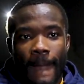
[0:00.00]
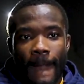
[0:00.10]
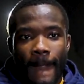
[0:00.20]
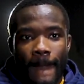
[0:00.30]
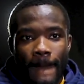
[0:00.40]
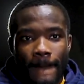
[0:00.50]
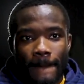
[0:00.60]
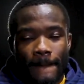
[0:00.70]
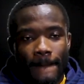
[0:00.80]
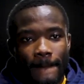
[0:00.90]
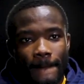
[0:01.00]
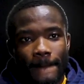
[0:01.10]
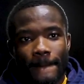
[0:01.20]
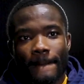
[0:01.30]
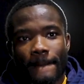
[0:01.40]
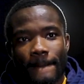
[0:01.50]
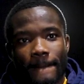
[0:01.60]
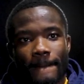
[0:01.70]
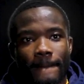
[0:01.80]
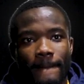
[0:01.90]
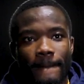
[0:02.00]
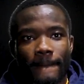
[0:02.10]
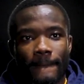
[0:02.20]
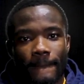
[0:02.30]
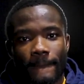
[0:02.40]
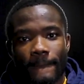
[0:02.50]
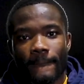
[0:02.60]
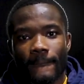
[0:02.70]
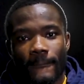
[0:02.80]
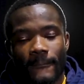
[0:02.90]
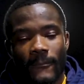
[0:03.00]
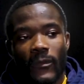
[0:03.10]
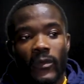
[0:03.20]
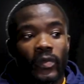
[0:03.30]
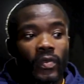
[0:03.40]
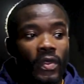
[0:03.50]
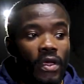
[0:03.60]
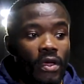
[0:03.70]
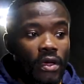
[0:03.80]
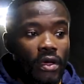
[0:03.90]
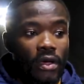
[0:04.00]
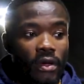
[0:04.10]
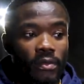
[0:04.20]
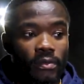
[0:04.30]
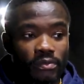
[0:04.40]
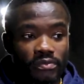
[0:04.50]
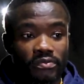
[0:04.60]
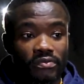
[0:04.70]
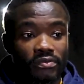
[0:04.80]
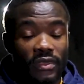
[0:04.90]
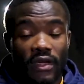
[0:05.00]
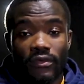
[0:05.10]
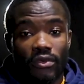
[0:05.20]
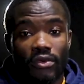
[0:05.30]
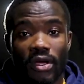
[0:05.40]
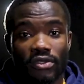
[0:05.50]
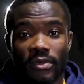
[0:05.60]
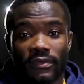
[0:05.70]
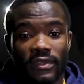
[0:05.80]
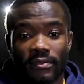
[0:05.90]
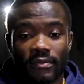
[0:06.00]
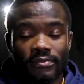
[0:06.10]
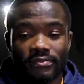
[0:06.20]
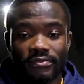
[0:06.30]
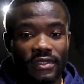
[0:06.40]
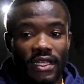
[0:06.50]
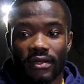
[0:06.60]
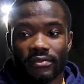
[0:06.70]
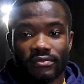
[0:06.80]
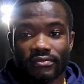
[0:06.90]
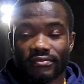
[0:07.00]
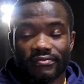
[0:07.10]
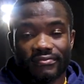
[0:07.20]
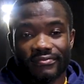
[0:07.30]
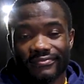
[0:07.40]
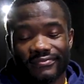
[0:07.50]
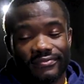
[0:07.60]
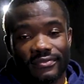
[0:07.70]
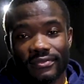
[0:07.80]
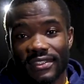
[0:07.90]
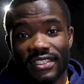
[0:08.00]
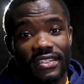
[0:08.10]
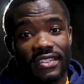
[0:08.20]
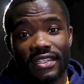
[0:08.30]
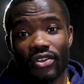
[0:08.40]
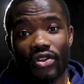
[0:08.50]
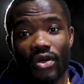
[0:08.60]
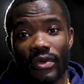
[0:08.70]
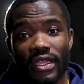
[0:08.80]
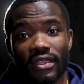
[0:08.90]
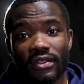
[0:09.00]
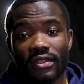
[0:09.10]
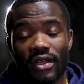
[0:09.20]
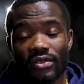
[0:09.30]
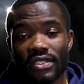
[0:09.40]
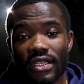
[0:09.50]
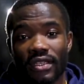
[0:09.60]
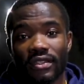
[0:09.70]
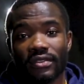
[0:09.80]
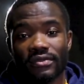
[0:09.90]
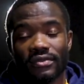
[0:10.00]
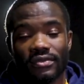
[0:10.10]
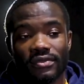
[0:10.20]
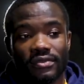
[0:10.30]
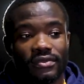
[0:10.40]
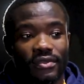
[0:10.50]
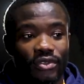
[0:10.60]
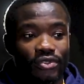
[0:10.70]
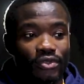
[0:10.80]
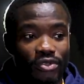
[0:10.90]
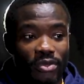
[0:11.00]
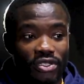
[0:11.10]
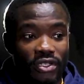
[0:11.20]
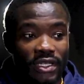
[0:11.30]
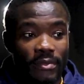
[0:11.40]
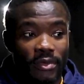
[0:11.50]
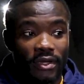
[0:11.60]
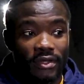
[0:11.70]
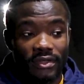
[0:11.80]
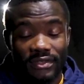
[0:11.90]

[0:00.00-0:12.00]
And, and how did you feel overall the team performed tonight? Um, I thought miles above them. That decisions didn't go our way. I would say don't want to talk too much on that, but